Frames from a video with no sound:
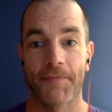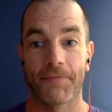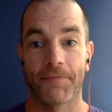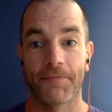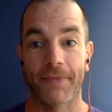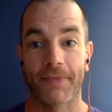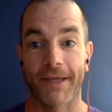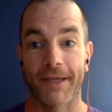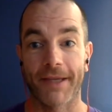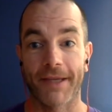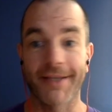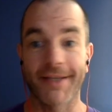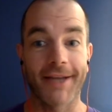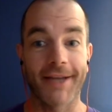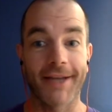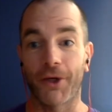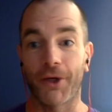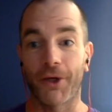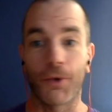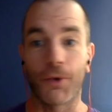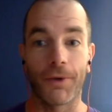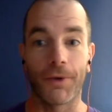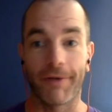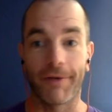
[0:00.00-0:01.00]
This is not the
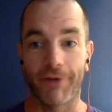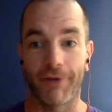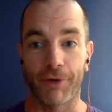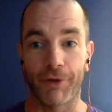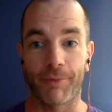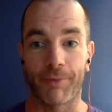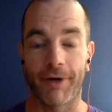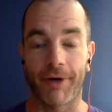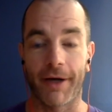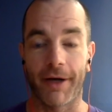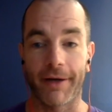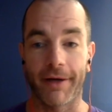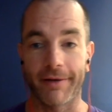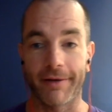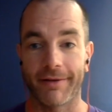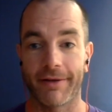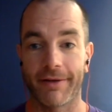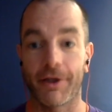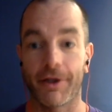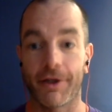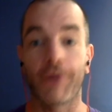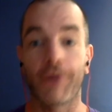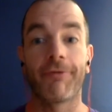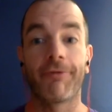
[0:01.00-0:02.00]
goal of your product.
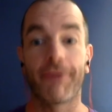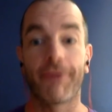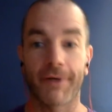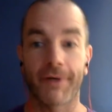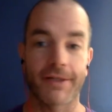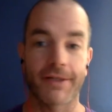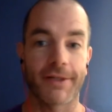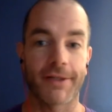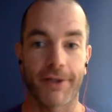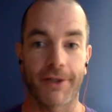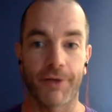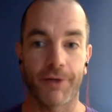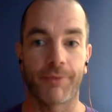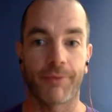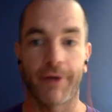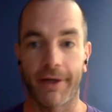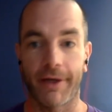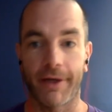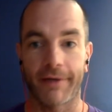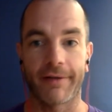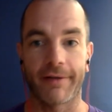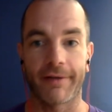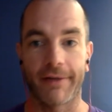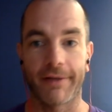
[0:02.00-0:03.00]
Go focus on your
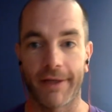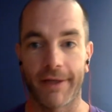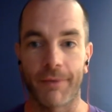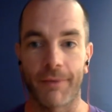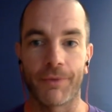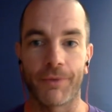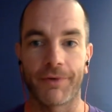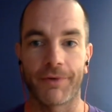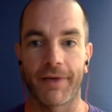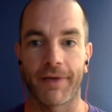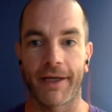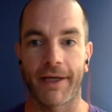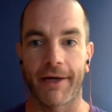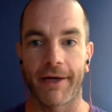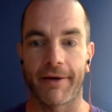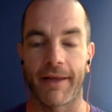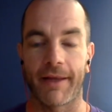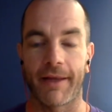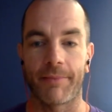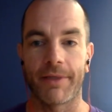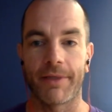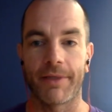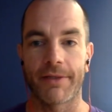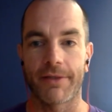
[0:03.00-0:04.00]
product, and we'll take care of
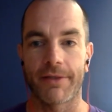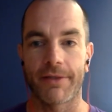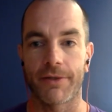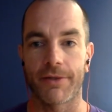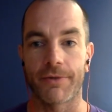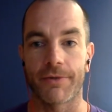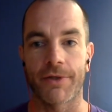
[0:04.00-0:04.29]
that piece too.